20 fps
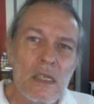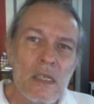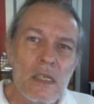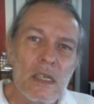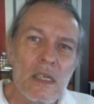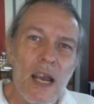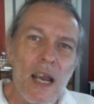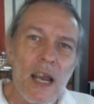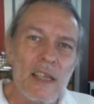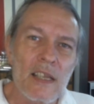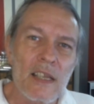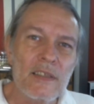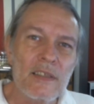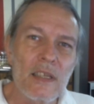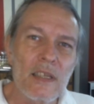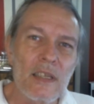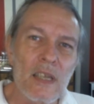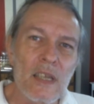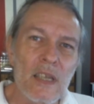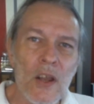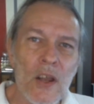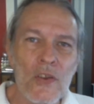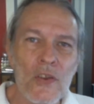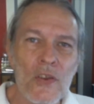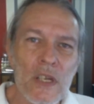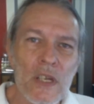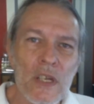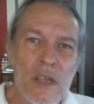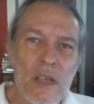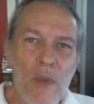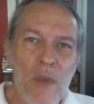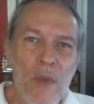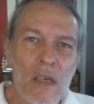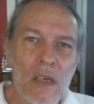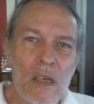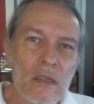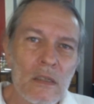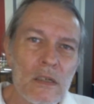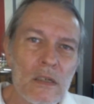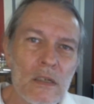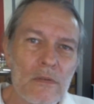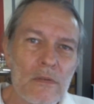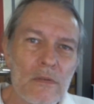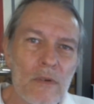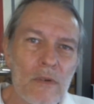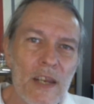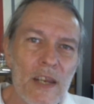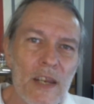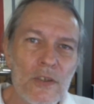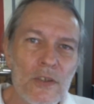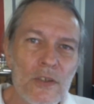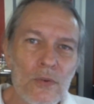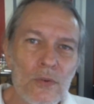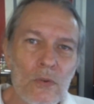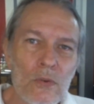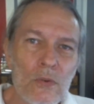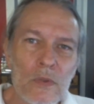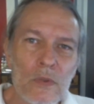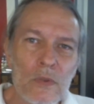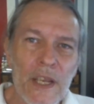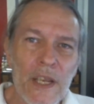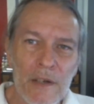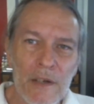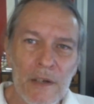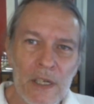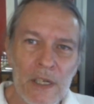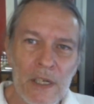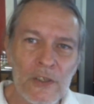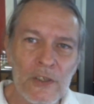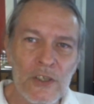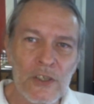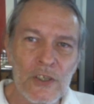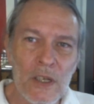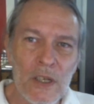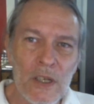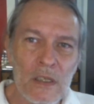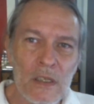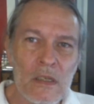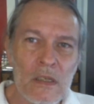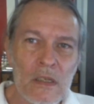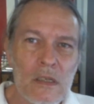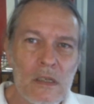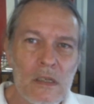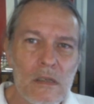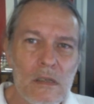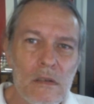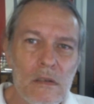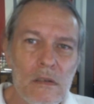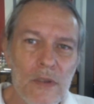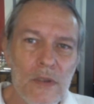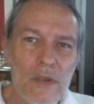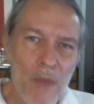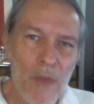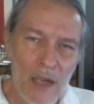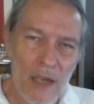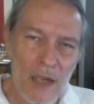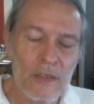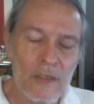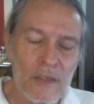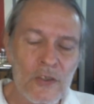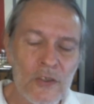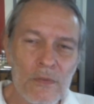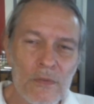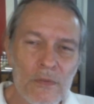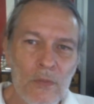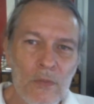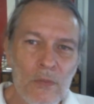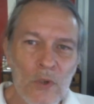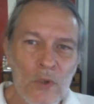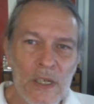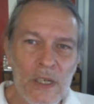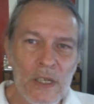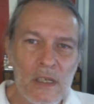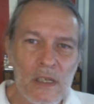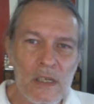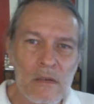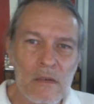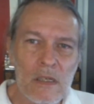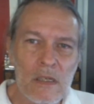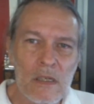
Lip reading: I sent another email right to Gary Chen, the manager from Wanhao,